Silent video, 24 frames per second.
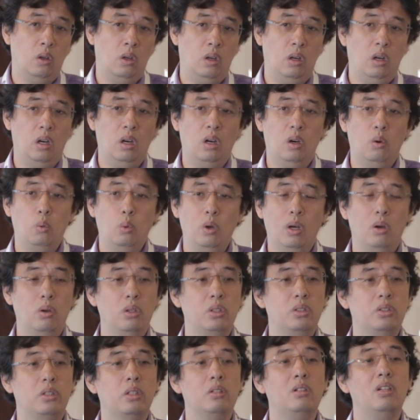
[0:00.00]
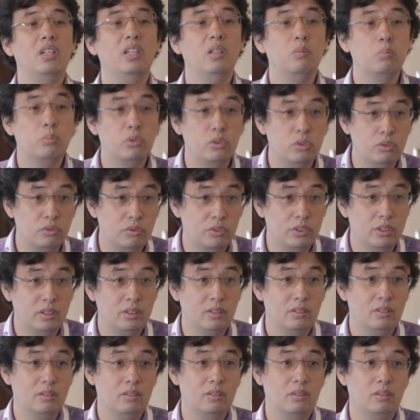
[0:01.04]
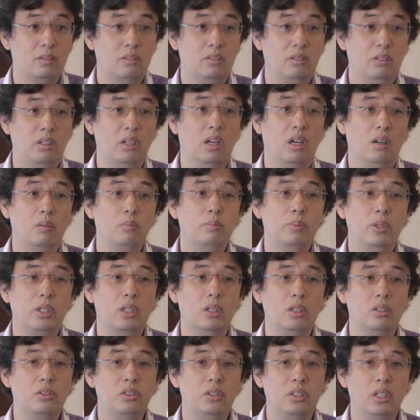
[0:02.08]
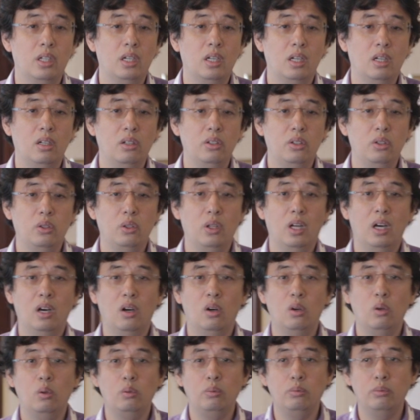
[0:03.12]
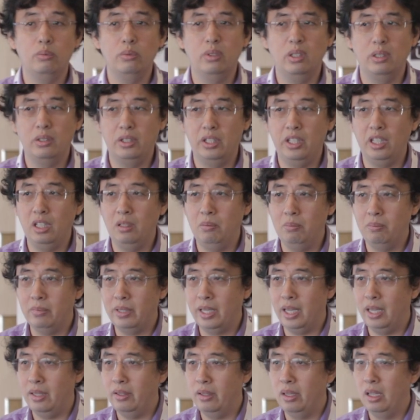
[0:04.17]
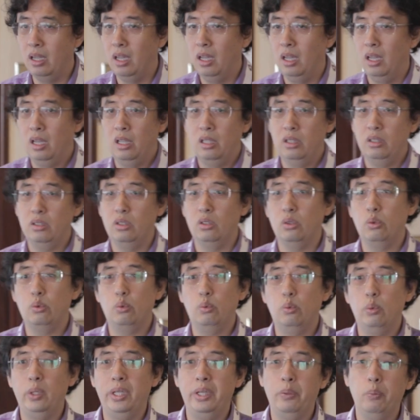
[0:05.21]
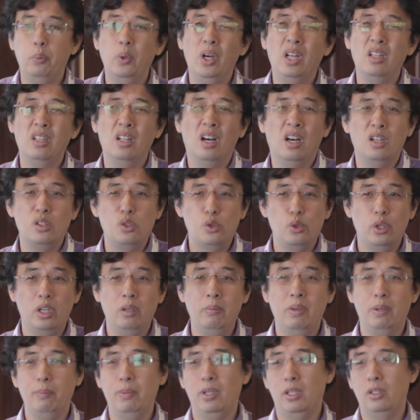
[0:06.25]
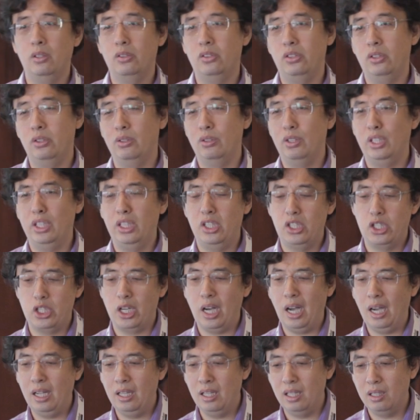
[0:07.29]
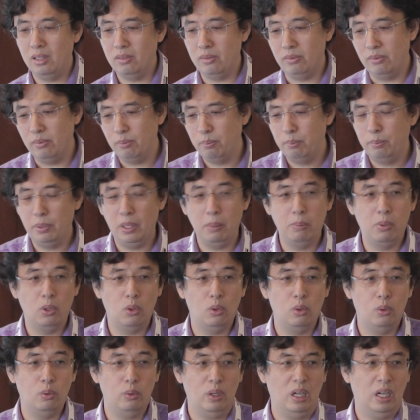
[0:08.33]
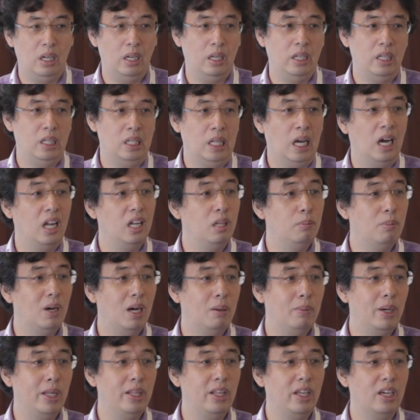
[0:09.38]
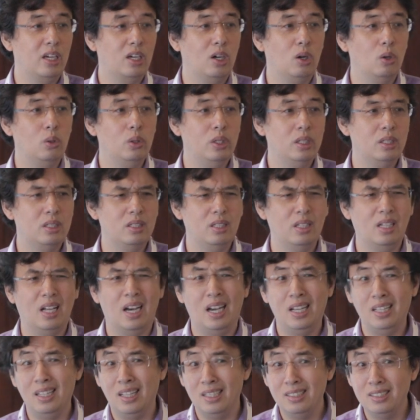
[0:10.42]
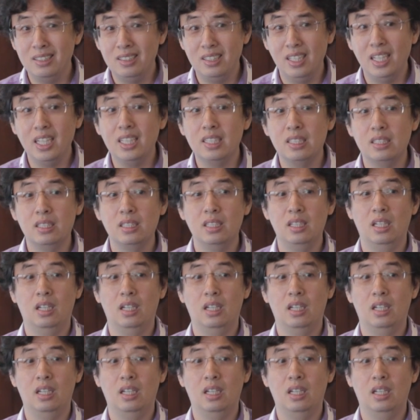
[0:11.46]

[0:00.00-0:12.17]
Well, it certainly improved. Yeah, because now the team can, we are not dreaming because in China, people in Alibaba, they call this 996.